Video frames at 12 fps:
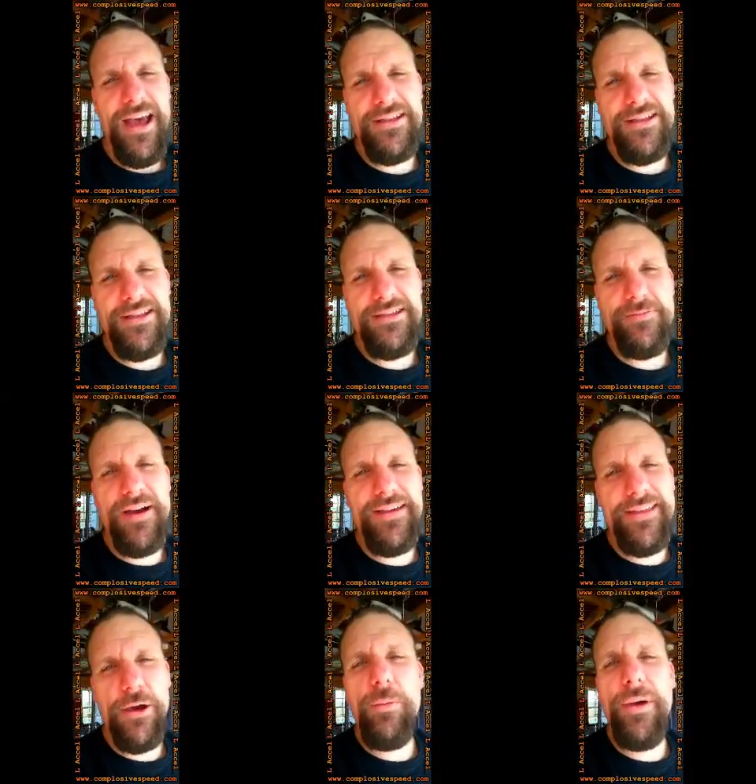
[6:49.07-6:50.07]
to buy
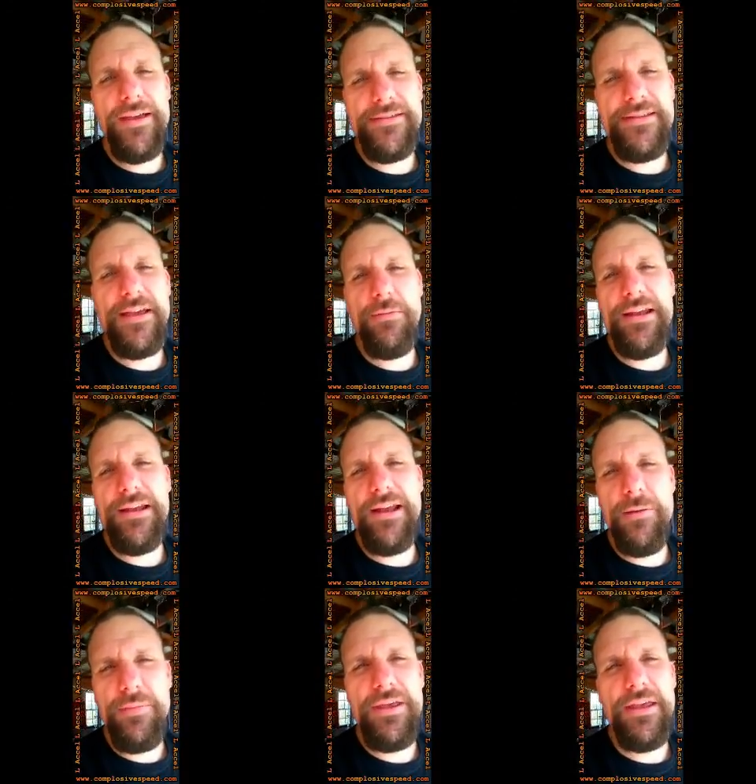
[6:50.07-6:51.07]
the L bands. That might
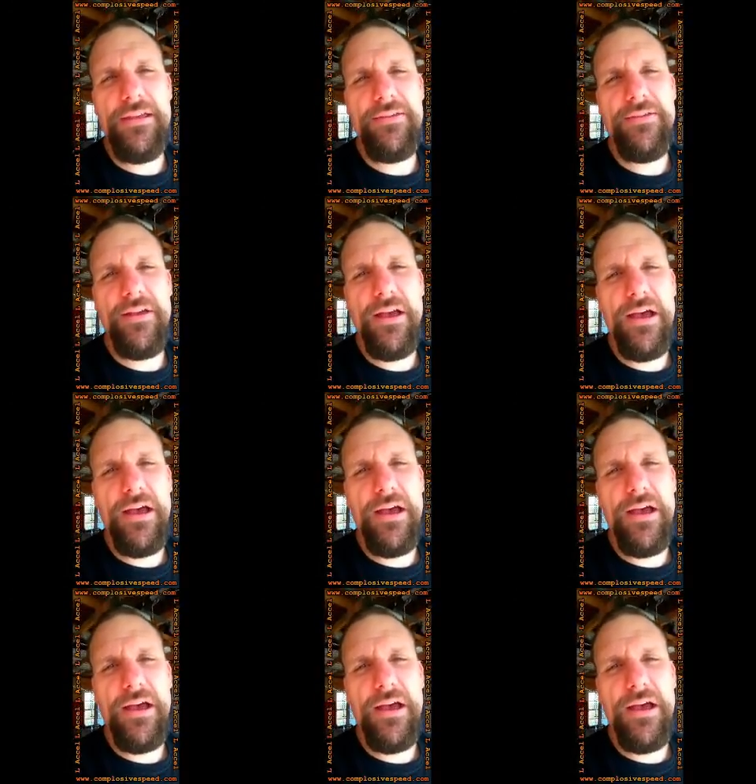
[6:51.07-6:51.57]
not be as